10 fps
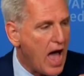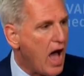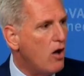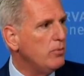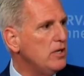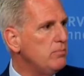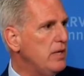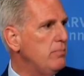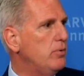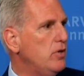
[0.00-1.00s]
How many
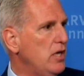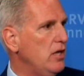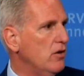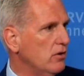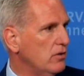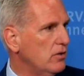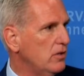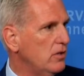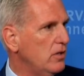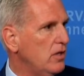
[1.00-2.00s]
people here
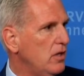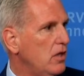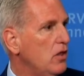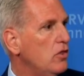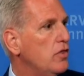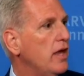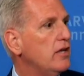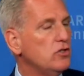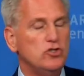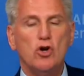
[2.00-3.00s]

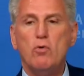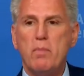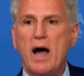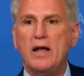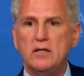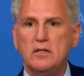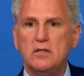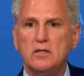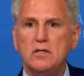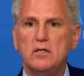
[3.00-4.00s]
think Joe Biden,